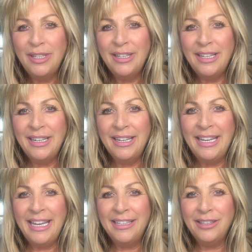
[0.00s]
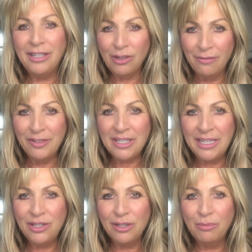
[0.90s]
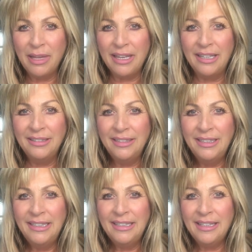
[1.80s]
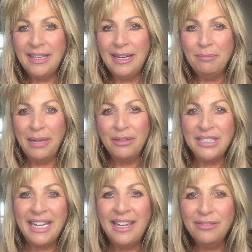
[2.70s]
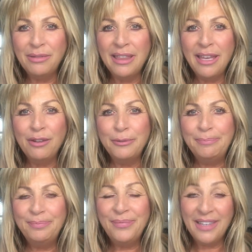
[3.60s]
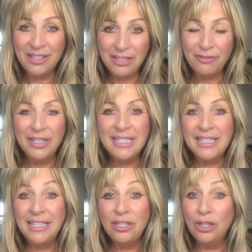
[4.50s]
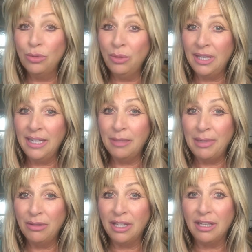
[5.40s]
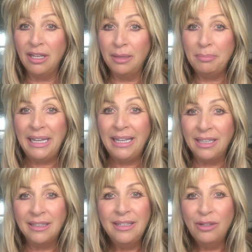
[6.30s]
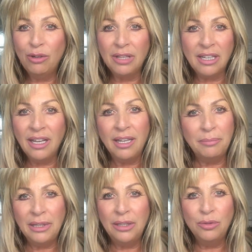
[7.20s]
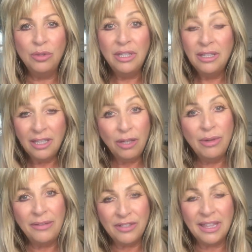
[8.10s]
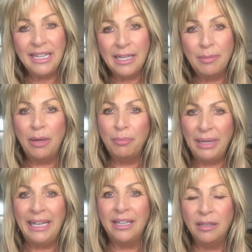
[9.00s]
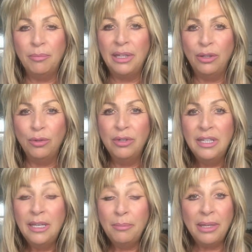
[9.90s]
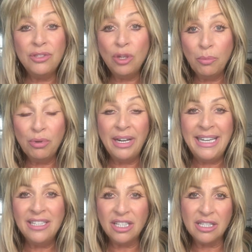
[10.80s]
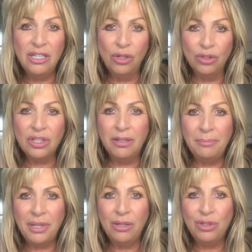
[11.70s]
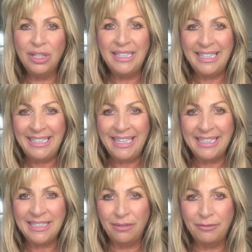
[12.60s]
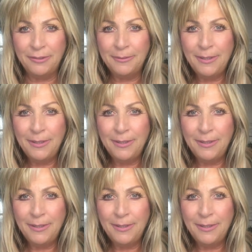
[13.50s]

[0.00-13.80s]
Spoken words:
And I had the conversation with her that I'm about to have with you. Because if I say don't think about the colour pink or the colour blue, you have to think about pink and blue because your brain does not compute a negative.